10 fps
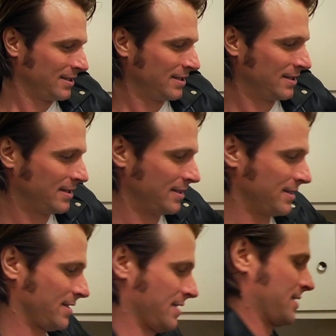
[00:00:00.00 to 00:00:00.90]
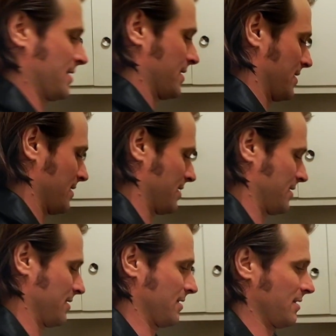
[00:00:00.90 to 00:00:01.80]

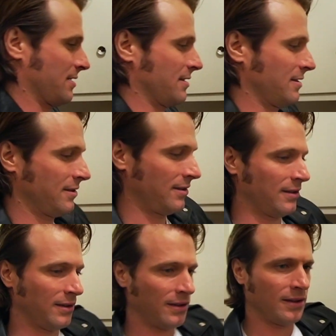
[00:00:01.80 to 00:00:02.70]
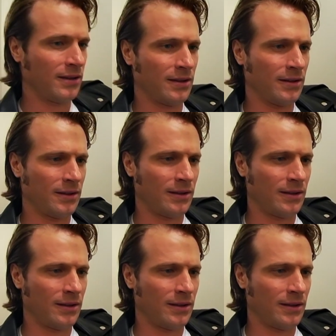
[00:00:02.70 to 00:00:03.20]
[no speech]